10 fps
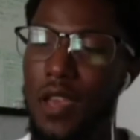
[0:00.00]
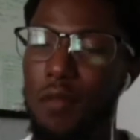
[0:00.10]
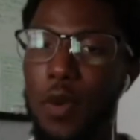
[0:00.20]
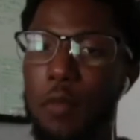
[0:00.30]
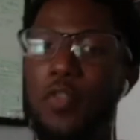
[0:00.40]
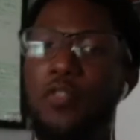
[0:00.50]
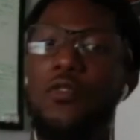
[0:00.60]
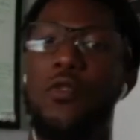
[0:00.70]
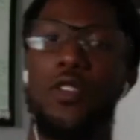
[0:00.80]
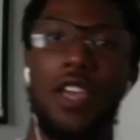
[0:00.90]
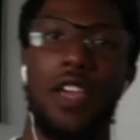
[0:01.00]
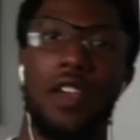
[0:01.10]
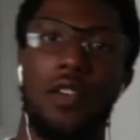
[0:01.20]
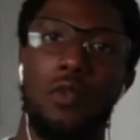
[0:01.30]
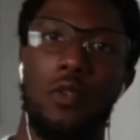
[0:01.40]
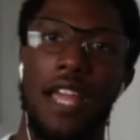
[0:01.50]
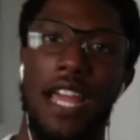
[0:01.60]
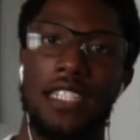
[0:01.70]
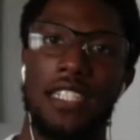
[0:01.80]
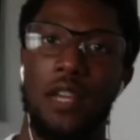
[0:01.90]
But before that, we were
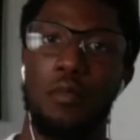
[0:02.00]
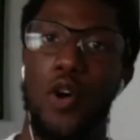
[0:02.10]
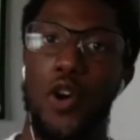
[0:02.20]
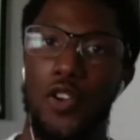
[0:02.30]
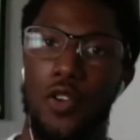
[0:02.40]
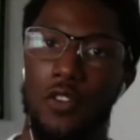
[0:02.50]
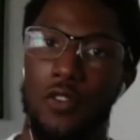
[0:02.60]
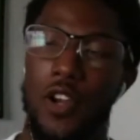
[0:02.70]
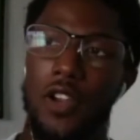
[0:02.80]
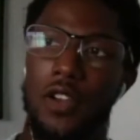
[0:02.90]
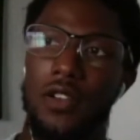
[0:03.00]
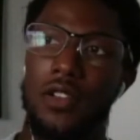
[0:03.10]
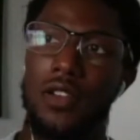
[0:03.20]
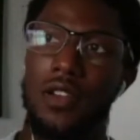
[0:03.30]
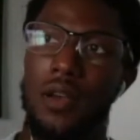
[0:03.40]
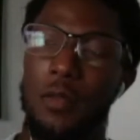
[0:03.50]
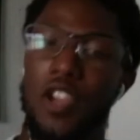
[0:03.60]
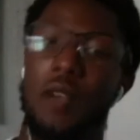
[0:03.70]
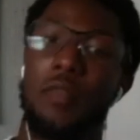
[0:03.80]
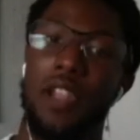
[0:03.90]
actually a partner of our the
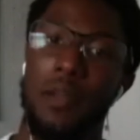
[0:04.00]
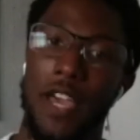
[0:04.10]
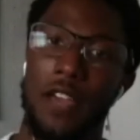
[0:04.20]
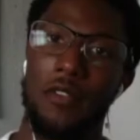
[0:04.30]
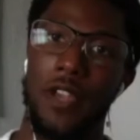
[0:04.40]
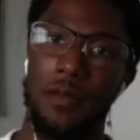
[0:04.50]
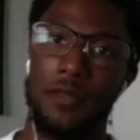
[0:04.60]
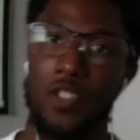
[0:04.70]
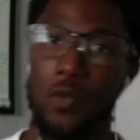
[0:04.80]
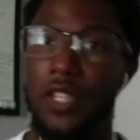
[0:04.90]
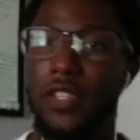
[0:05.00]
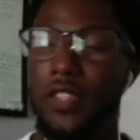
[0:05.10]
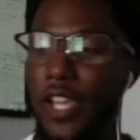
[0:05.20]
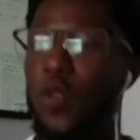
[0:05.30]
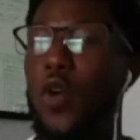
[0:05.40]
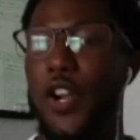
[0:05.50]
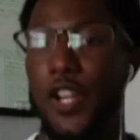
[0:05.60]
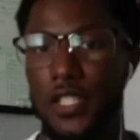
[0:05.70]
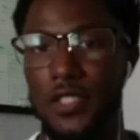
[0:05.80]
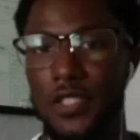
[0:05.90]
company I'm at, right? So they acquired
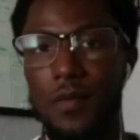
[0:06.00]
us.